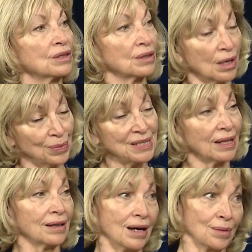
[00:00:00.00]
companies
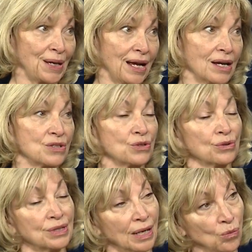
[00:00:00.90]
like Comcast or
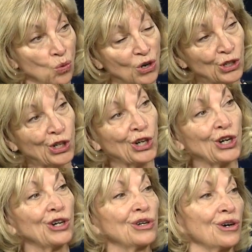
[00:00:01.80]
Time
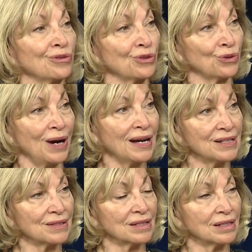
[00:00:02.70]
Warner or
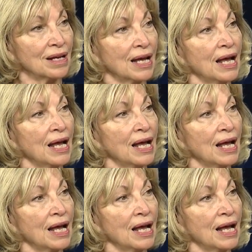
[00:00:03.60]
Verizon.